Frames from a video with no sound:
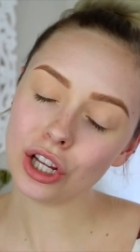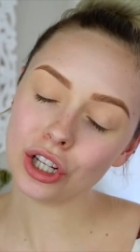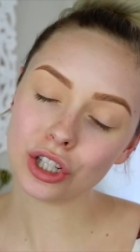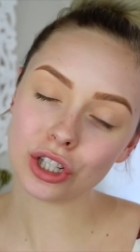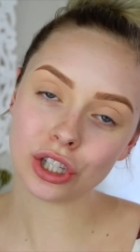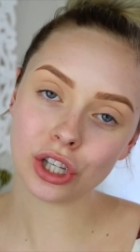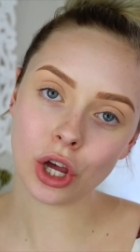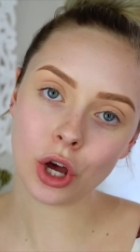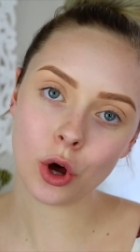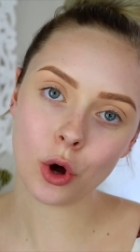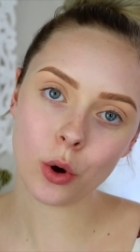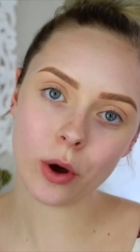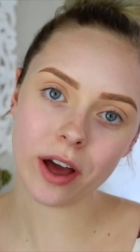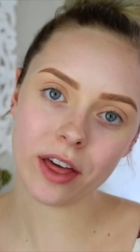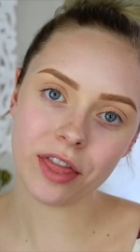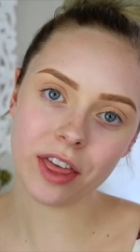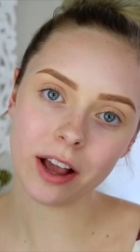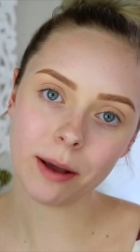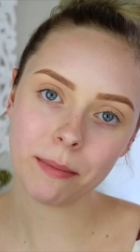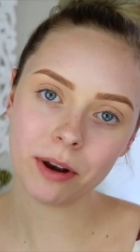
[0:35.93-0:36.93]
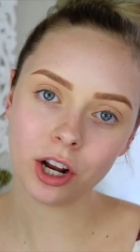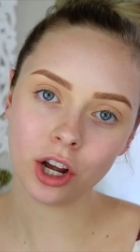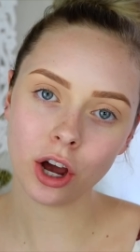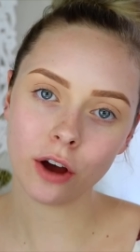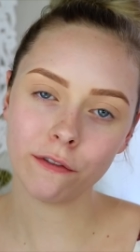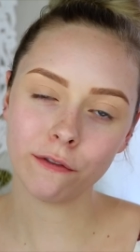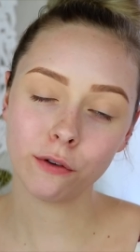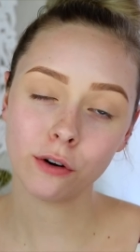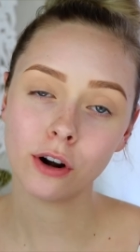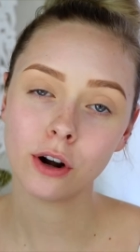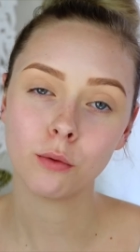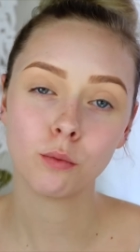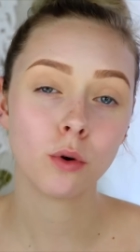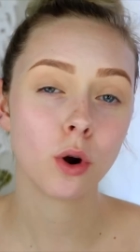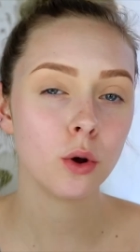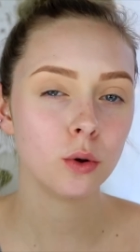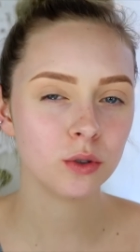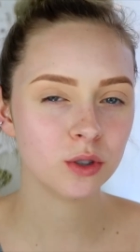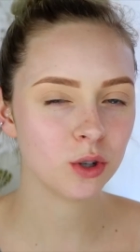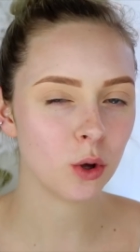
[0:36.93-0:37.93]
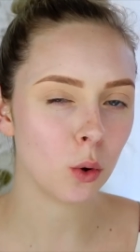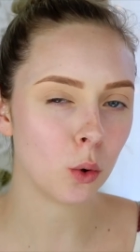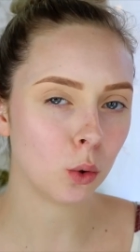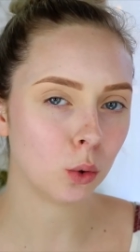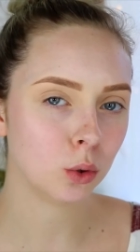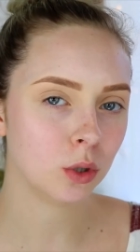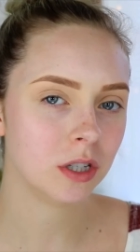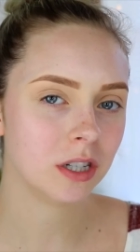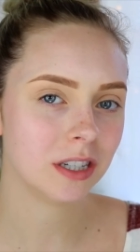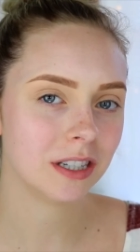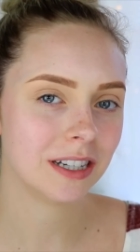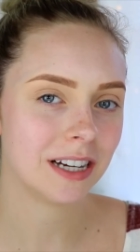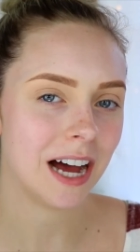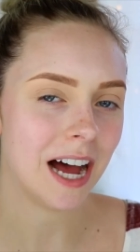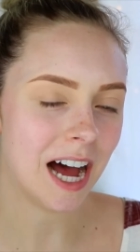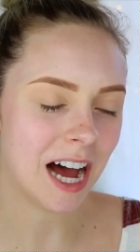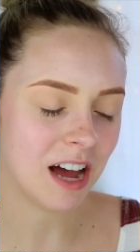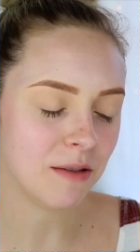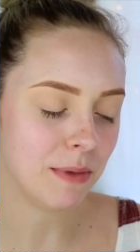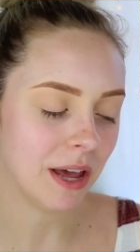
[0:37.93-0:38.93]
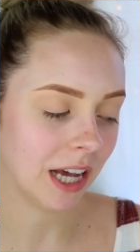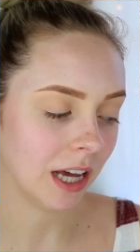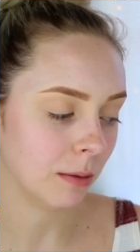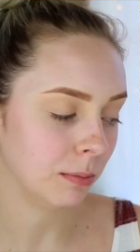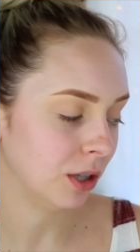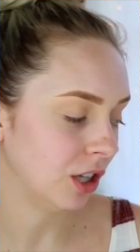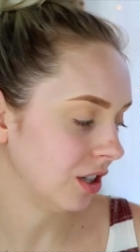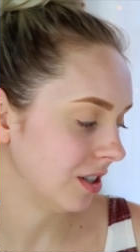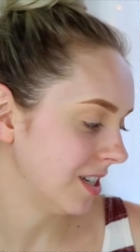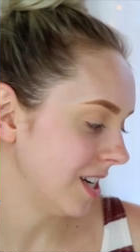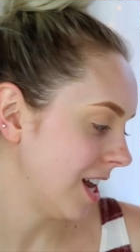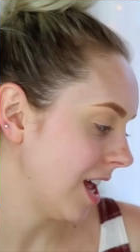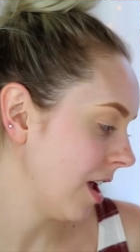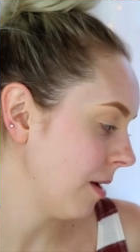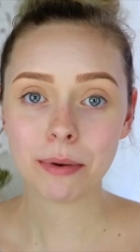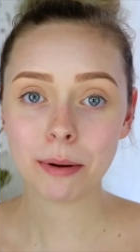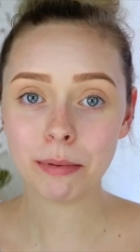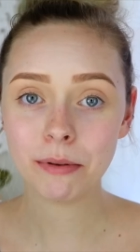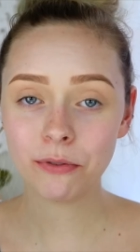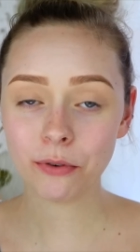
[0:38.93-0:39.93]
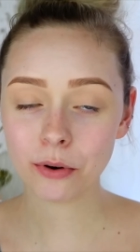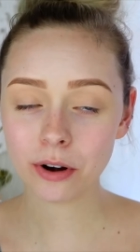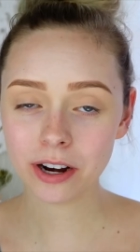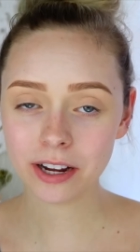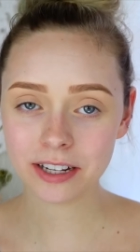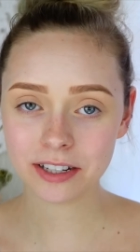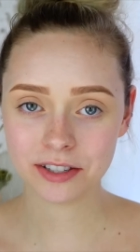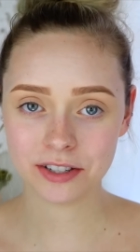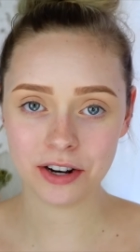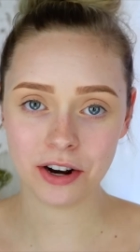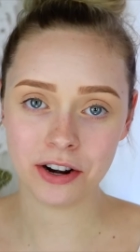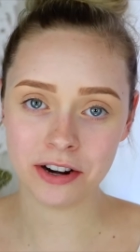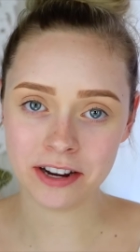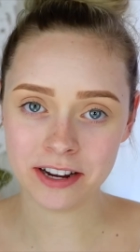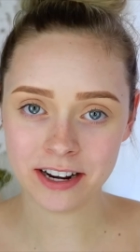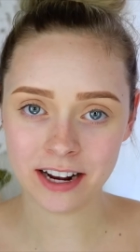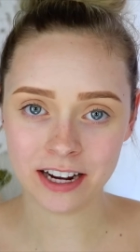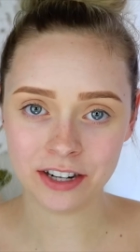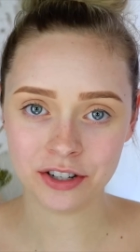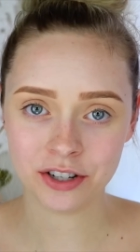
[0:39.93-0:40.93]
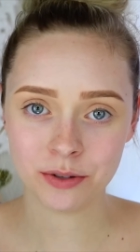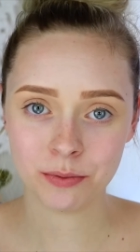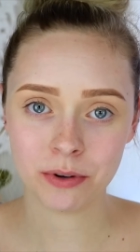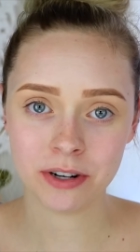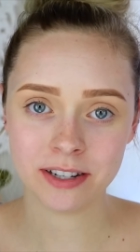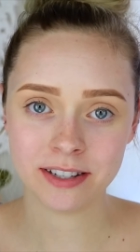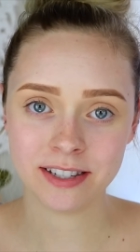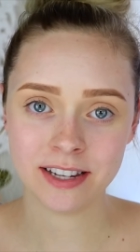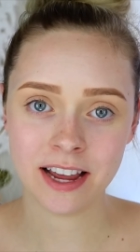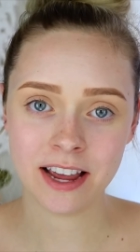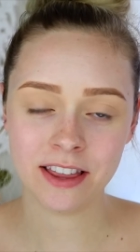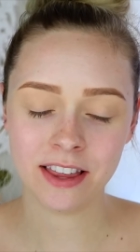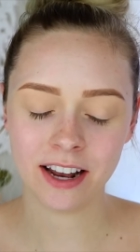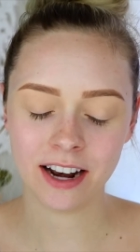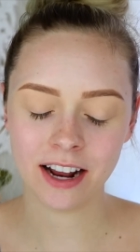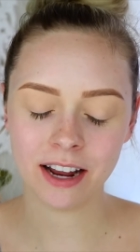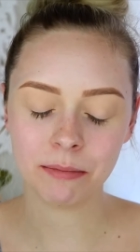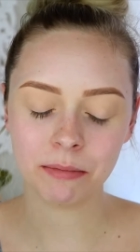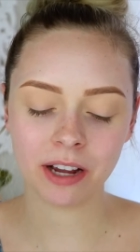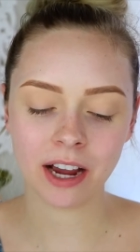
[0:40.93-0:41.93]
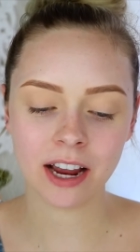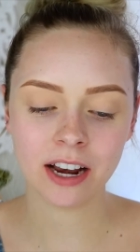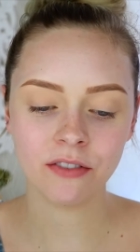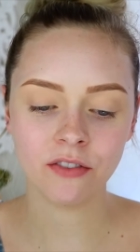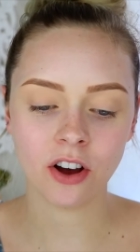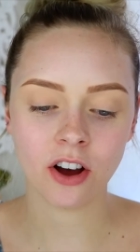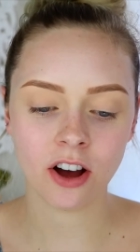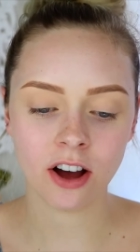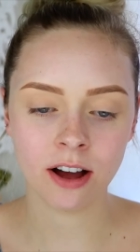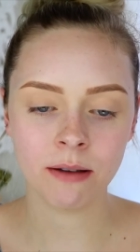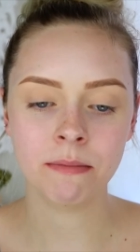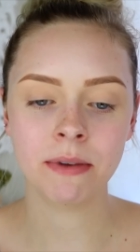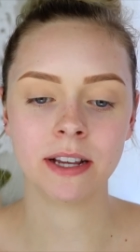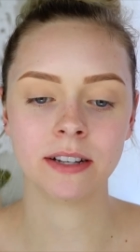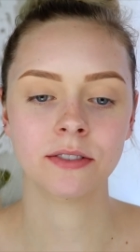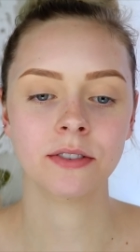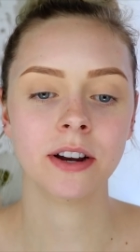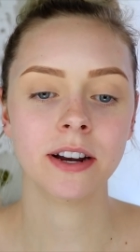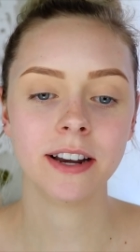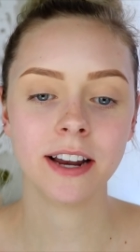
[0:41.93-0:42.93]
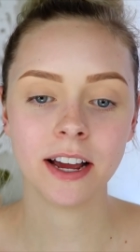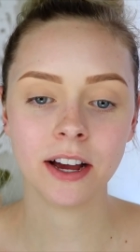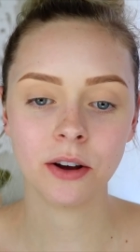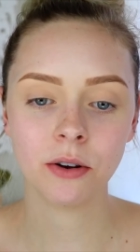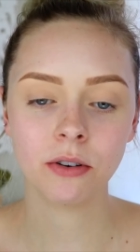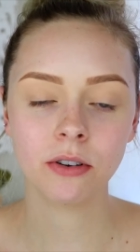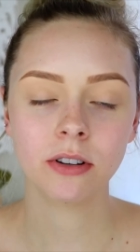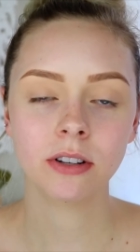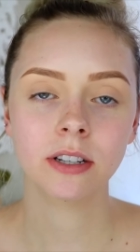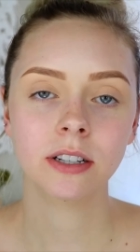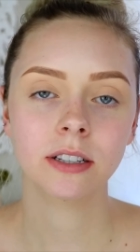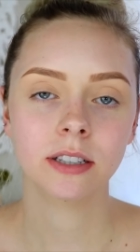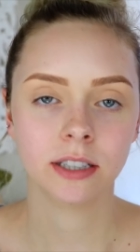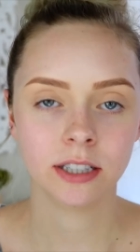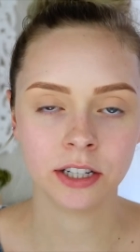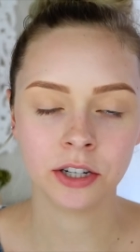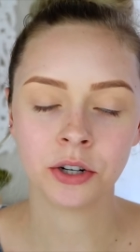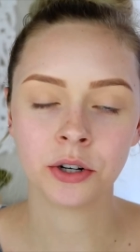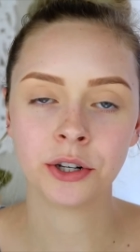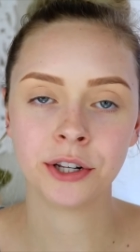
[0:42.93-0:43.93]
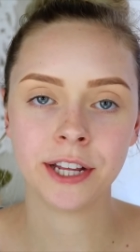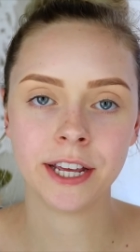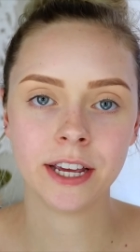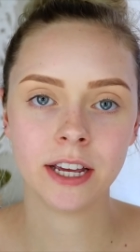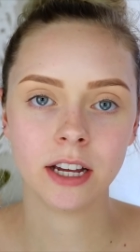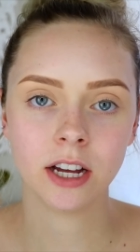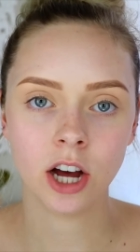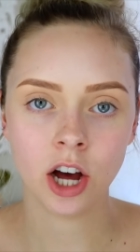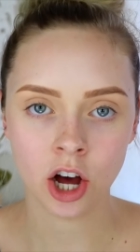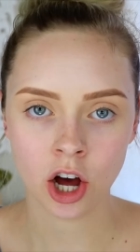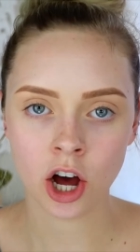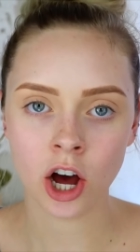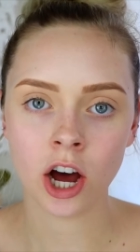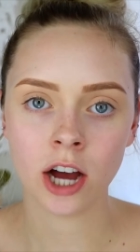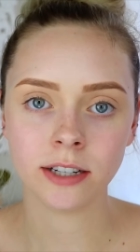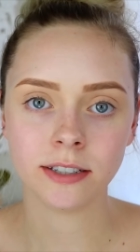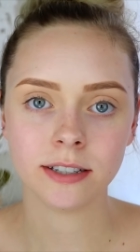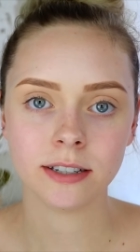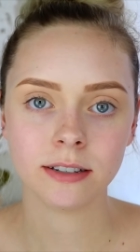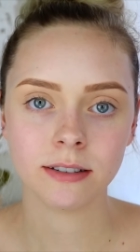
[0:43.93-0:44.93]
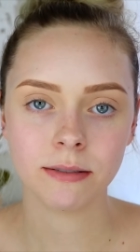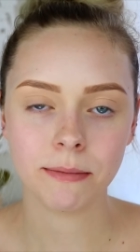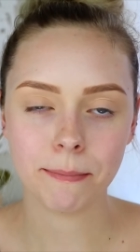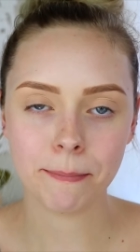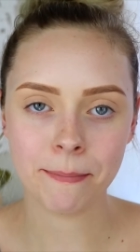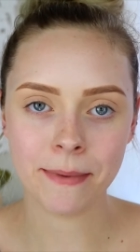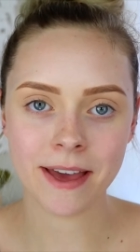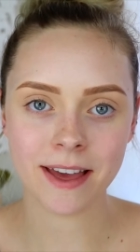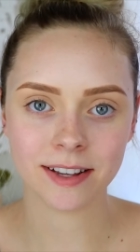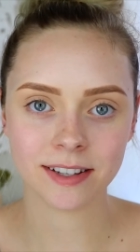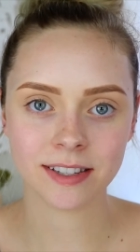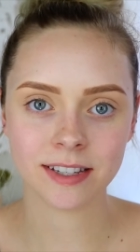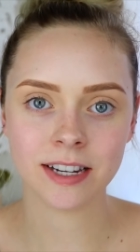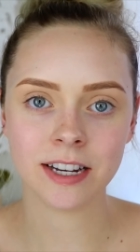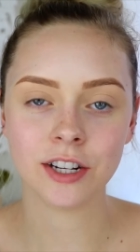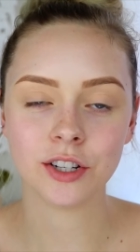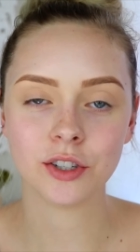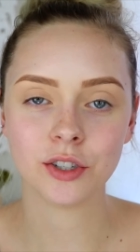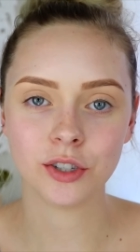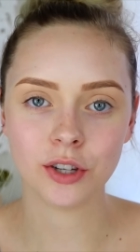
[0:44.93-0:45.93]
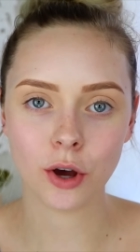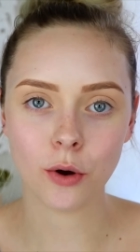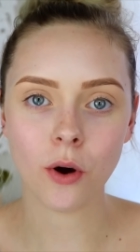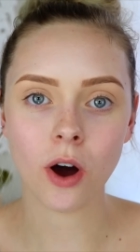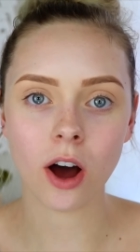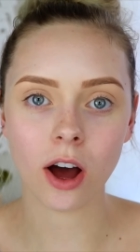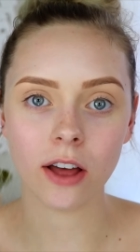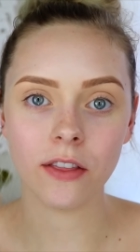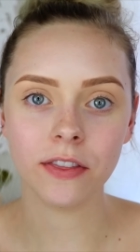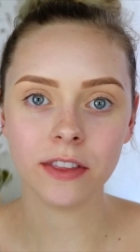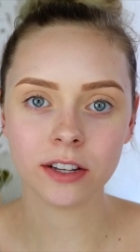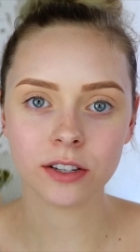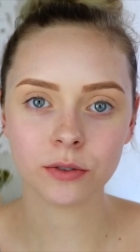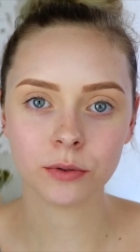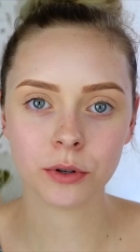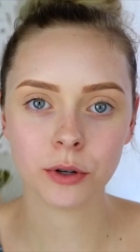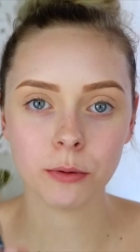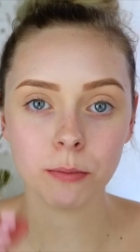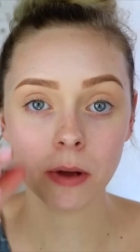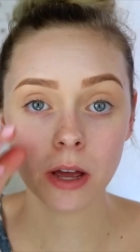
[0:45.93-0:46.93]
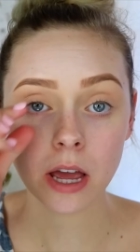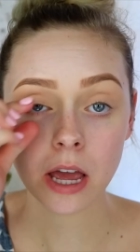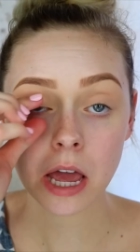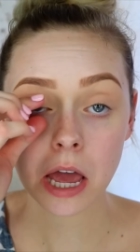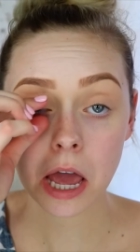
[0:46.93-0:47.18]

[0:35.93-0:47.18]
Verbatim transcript: So I think I'm going to go for a rose gold eye makeup look today. But before I get started, I just want to say that I am kind of a hot mess right now. Literally hot mess. It is so hot in this room.